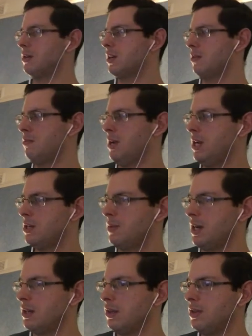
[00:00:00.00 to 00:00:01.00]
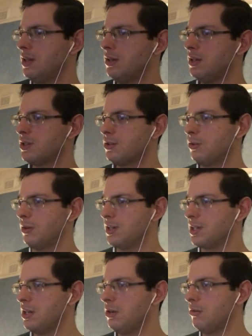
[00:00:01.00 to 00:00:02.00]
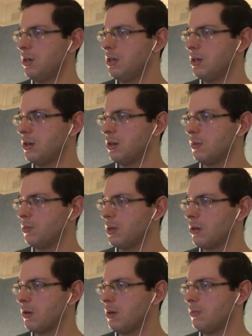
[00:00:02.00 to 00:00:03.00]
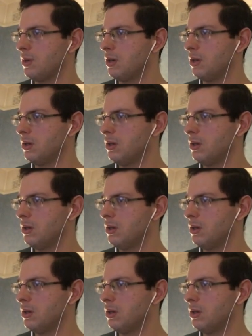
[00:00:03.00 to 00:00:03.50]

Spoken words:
like a madman. And then I saw it, a green herb. My grandma.